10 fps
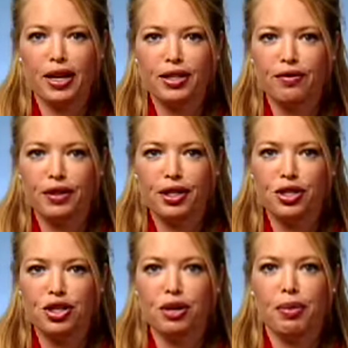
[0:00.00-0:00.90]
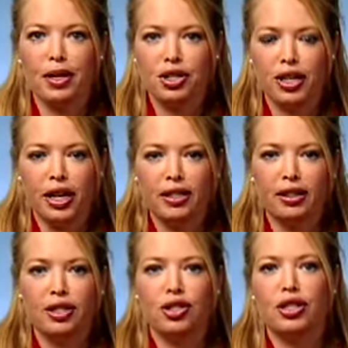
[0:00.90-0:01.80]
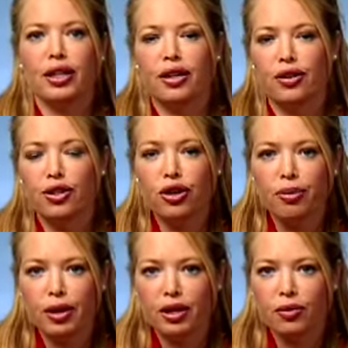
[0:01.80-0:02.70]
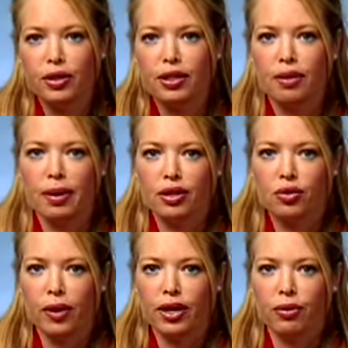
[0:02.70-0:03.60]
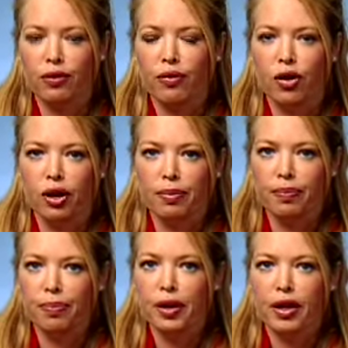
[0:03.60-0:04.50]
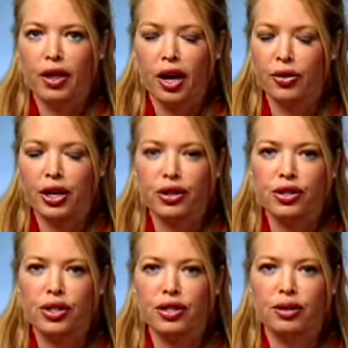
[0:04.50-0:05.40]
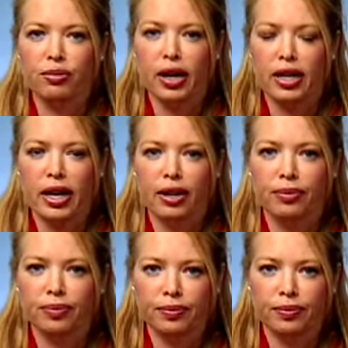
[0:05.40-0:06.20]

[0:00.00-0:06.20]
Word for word: as a physician, a patient, and a legislator, in your opinion, what's the best way to reform the healthcare system right now?